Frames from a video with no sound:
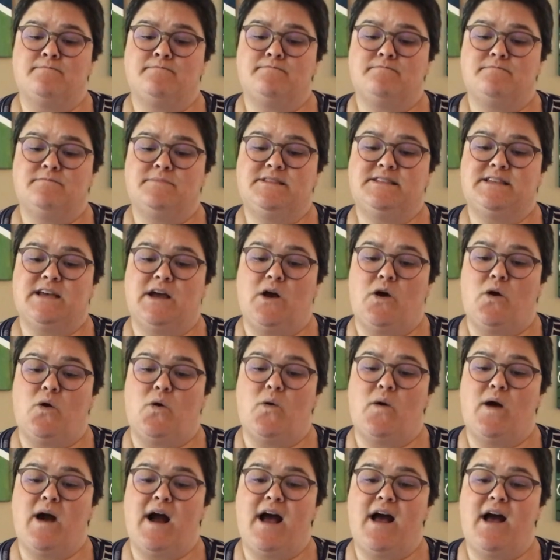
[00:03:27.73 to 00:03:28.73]

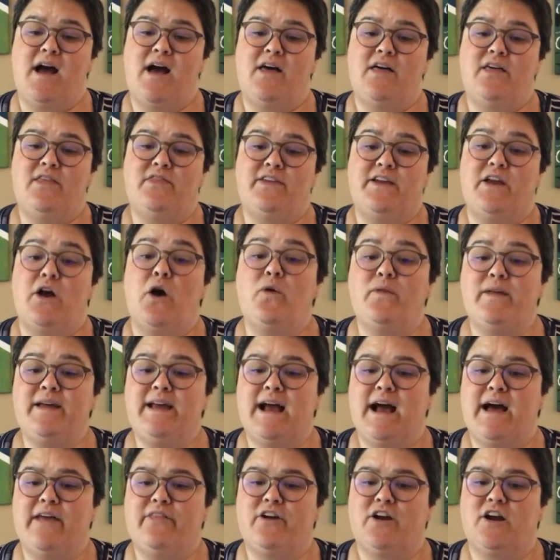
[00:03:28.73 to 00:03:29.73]
So the only
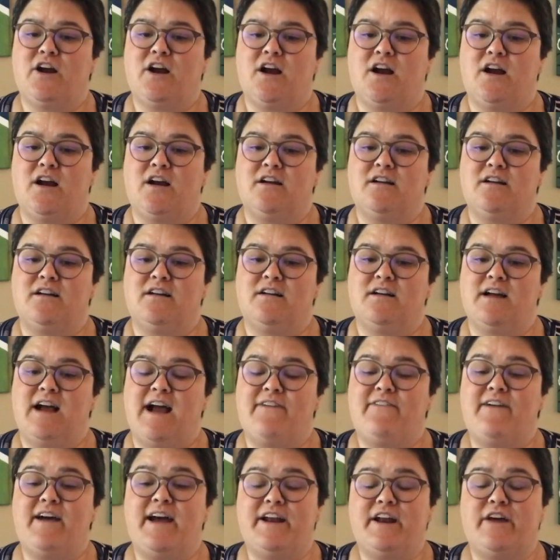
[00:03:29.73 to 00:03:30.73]
other,
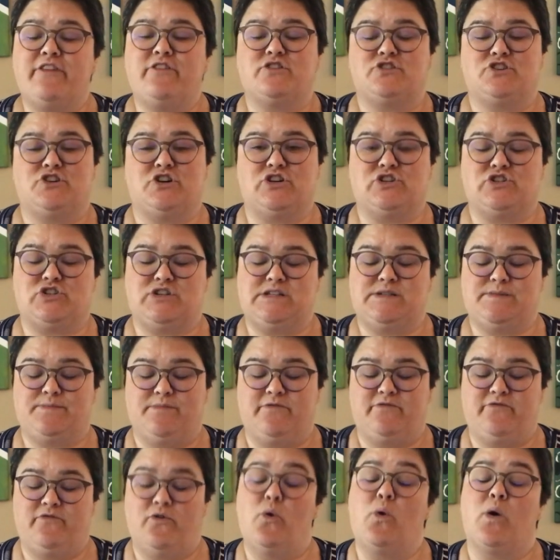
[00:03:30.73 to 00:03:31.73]
I've had other surgeries
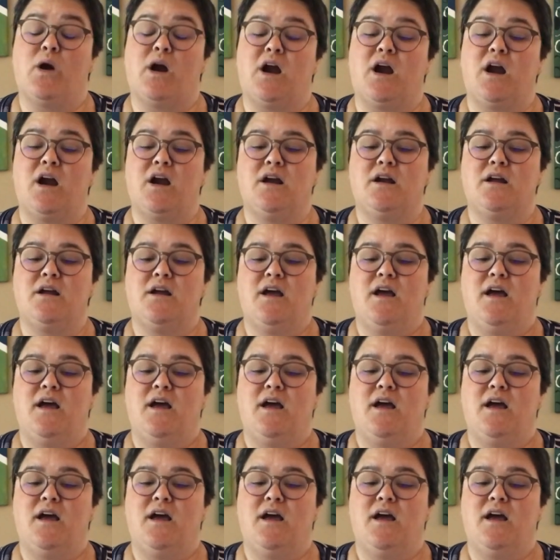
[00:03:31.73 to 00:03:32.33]
before.